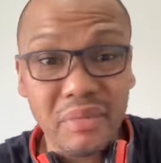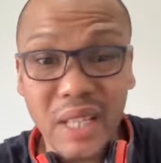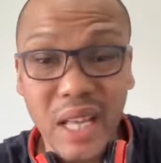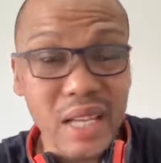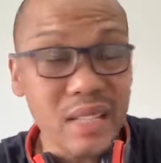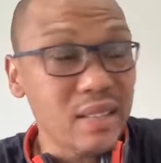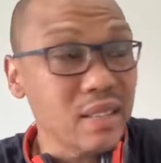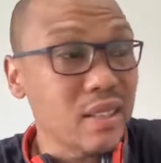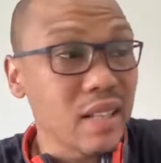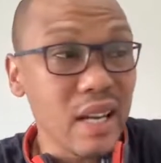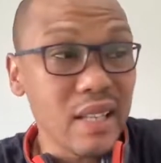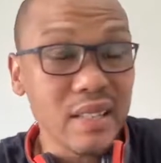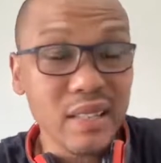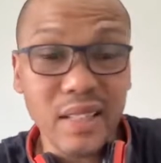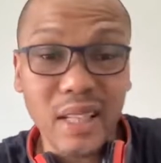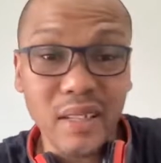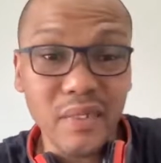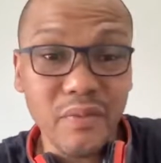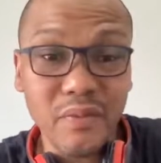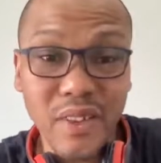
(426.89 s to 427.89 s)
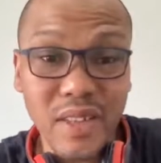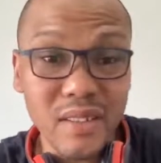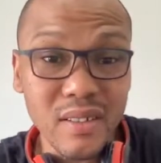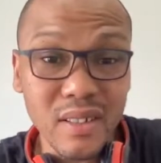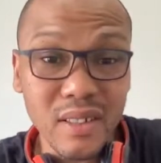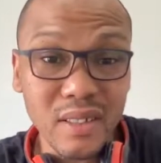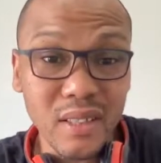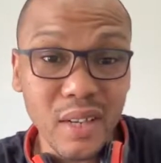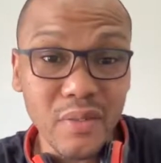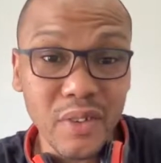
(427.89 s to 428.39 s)
there's nothing that the
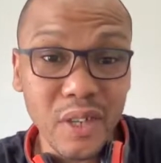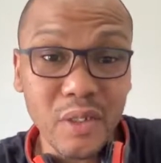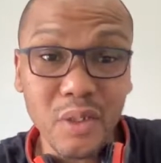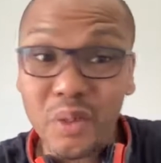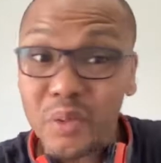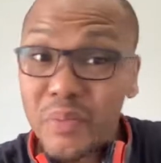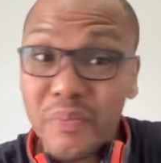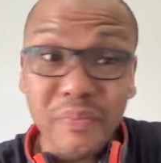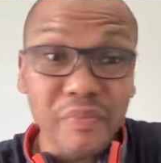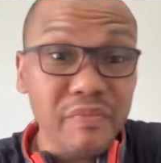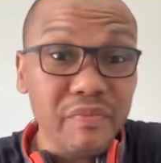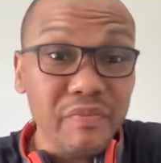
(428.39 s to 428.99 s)
Federal Reserve can do.